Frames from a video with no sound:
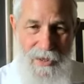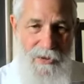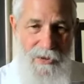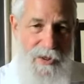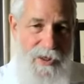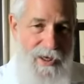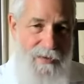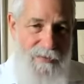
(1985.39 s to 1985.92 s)
You
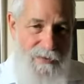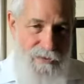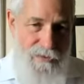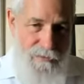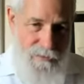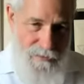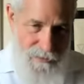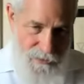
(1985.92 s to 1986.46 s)
could
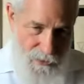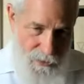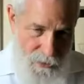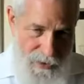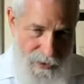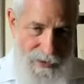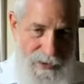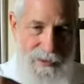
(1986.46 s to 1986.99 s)
even do
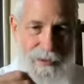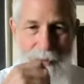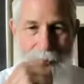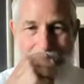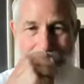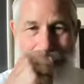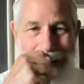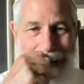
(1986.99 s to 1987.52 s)
it
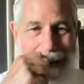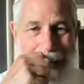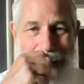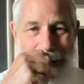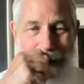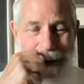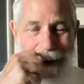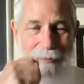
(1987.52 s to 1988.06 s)

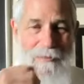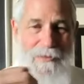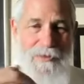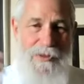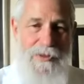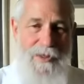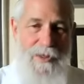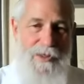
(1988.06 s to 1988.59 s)
another, which
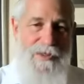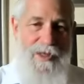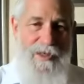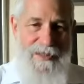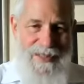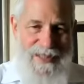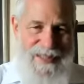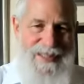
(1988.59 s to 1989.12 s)
is like
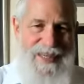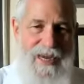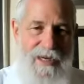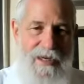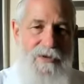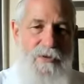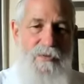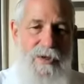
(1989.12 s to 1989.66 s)
a
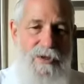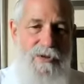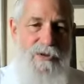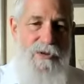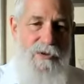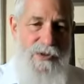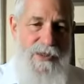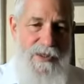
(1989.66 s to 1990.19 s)
second
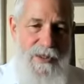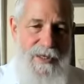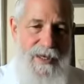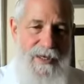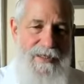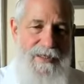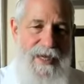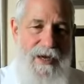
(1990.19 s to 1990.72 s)
reduced, get
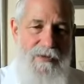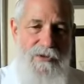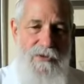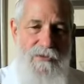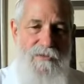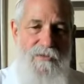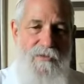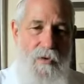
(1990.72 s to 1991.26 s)
it down
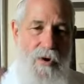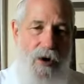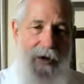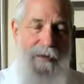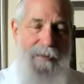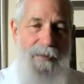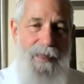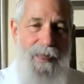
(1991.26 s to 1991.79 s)
to 4.